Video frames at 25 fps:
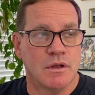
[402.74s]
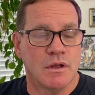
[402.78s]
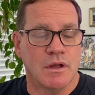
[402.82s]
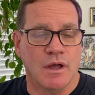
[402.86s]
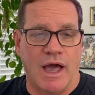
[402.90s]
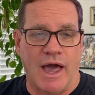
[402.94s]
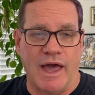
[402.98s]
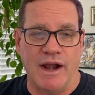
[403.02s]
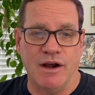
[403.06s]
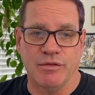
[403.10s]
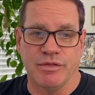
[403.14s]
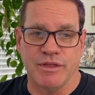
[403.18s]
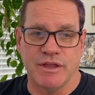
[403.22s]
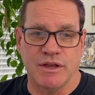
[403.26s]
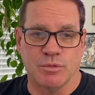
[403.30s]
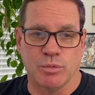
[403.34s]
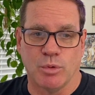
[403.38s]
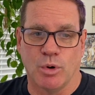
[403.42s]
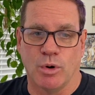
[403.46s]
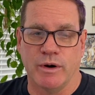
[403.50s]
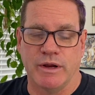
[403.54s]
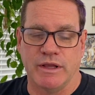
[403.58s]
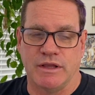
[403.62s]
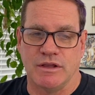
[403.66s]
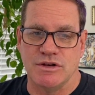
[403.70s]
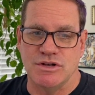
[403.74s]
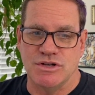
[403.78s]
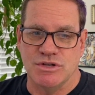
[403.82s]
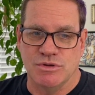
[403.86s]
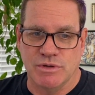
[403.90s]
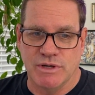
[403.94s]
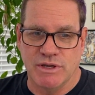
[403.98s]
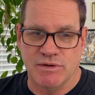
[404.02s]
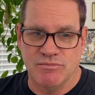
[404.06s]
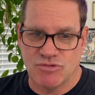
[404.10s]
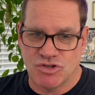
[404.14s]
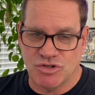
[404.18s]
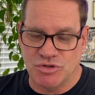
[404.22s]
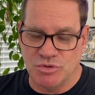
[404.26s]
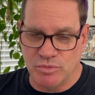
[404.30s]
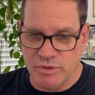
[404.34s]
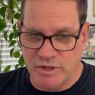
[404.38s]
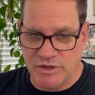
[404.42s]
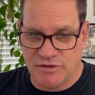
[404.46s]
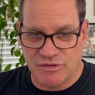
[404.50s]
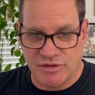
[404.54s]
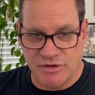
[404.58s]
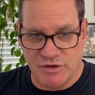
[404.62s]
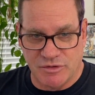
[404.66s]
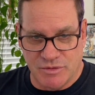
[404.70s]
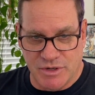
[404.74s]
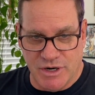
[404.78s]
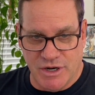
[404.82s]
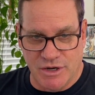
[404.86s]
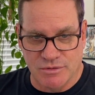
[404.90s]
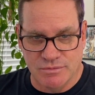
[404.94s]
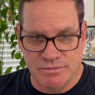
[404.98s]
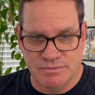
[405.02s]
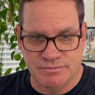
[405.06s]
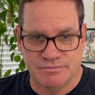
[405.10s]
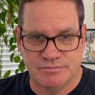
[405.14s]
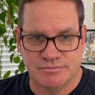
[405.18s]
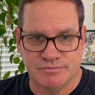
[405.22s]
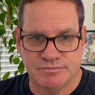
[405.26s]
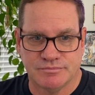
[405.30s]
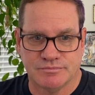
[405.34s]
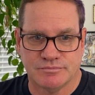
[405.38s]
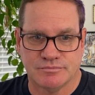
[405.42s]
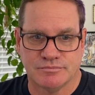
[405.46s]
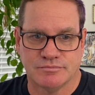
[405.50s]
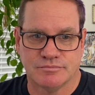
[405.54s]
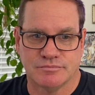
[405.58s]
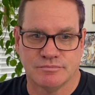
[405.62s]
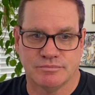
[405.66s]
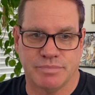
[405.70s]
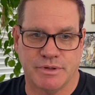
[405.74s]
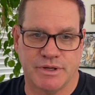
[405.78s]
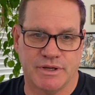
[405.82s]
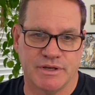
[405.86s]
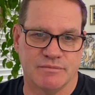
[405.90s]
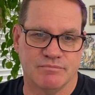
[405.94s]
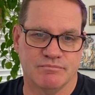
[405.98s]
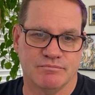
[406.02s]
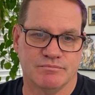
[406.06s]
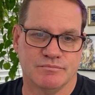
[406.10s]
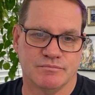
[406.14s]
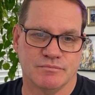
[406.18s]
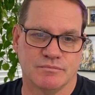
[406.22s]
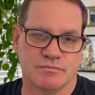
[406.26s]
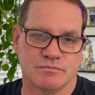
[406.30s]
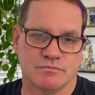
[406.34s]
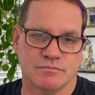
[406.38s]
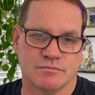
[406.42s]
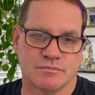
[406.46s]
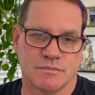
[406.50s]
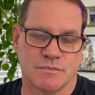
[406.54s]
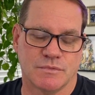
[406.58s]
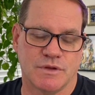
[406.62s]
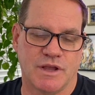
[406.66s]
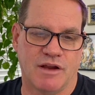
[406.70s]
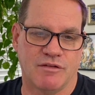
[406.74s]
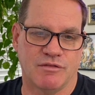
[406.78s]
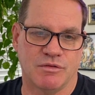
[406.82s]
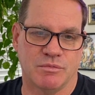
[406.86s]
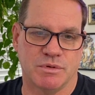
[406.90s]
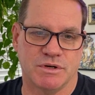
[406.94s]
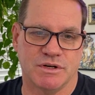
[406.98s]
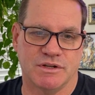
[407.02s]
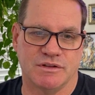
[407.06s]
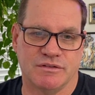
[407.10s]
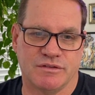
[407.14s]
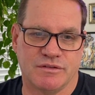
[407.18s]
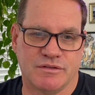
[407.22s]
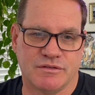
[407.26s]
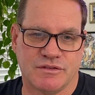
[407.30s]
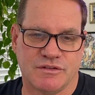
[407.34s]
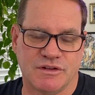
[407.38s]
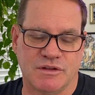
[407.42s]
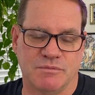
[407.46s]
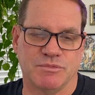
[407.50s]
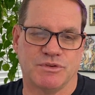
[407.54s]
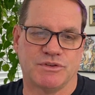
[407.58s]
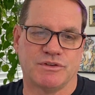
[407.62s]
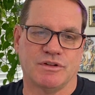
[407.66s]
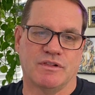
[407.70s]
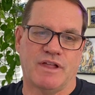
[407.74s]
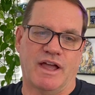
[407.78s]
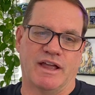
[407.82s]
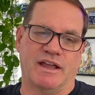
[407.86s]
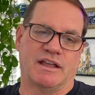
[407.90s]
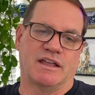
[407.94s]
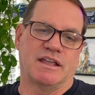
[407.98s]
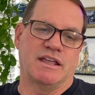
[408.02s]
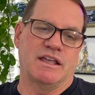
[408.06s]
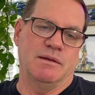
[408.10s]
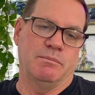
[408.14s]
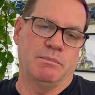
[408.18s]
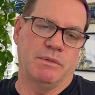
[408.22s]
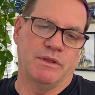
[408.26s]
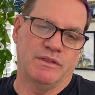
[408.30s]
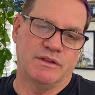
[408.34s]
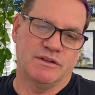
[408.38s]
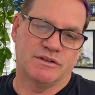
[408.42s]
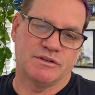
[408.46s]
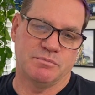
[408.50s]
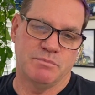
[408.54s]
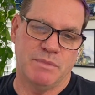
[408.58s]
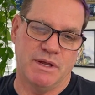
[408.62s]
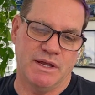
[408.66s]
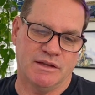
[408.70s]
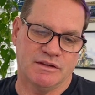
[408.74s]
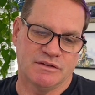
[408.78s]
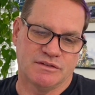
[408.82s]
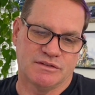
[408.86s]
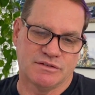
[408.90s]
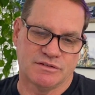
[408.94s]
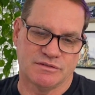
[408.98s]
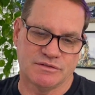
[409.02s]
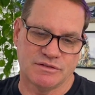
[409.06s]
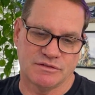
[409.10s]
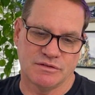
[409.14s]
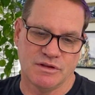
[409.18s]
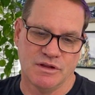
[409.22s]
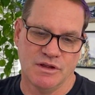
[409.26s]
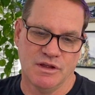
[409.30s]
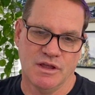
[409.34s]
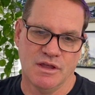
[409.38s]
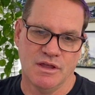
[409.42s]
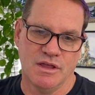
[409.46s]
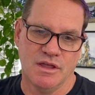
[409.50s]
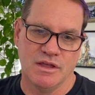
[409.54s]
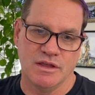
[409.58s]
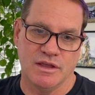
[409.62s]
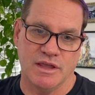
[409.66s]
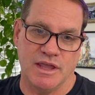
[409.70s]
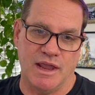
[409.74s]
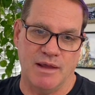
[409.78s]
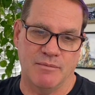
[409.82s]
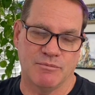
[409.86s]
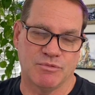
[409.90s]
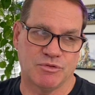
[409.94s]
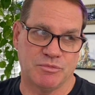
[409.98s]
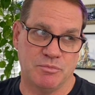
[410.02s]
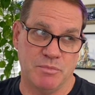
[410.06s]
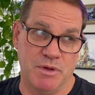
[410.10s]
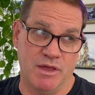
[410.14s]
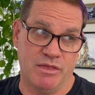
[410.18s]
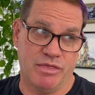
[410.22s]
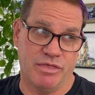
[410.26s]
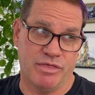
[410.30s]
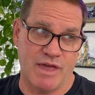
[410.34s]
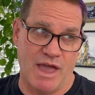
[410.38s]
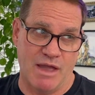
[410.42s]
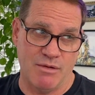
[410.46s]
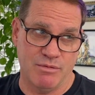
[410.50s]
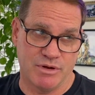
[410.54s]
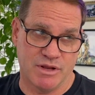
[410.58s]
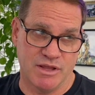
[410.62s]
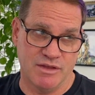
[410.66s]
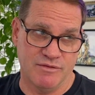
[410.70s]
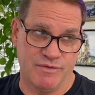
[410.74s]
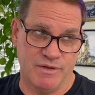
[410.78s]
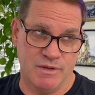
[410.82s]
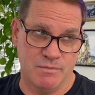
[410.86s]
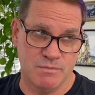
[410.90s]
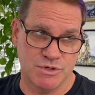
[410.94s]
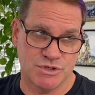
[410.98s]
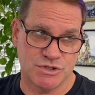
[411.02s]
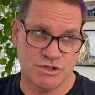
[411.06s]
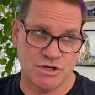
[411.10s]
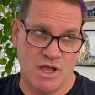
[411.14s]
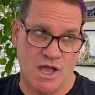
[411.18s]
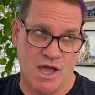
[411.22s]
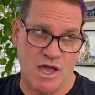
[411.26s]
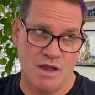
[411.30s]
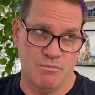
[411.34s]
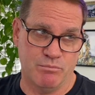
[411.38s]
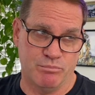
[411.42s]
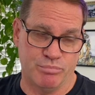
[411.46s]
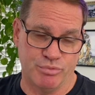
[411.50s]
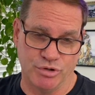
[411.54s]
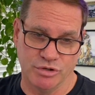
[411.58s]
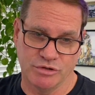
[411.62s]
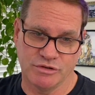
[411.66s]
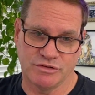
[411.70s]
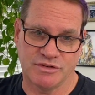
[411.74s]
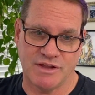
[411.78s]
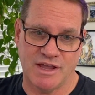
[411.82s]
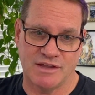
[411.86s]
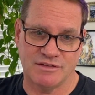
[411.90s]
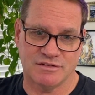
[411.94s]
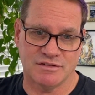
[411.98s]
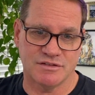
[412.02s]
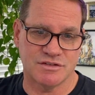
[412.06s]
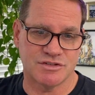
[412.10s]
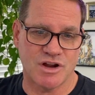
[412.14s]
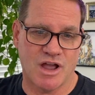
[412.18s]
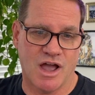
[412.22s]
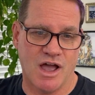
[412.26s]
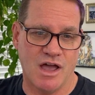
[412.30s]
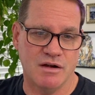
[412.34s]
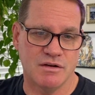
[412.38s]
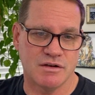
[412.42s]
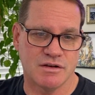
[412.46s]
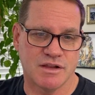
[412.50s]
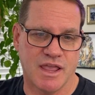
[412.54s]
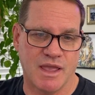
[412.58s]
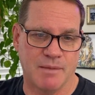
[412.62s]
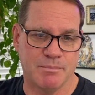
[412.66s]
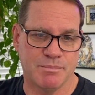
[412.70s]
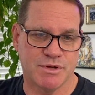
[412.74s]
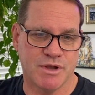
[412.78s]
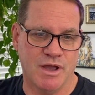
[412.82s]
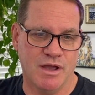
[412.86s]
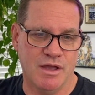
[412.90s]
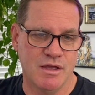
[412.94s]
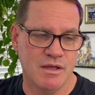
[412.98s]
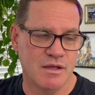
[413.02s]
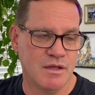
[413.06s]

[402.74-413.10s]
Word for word: I don't think Rory can do it two weeks in a row but everybody seems to like him in this mix. Cam Smith, I would give him a shot. Brooks has a shot, Koepka.